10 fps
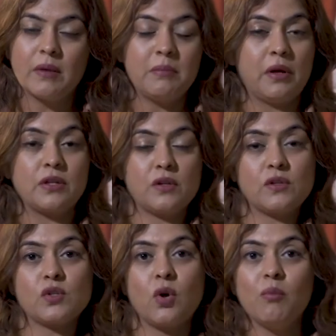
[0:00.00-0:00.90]
because it
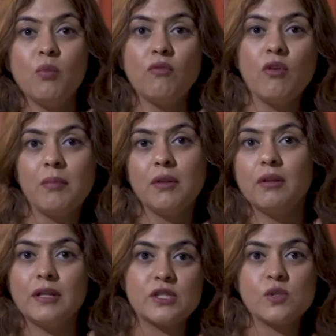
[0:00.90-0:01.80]
is so movable,
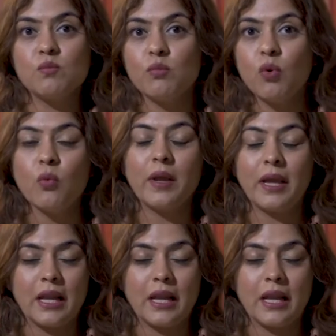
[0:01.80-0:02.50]
it's moving,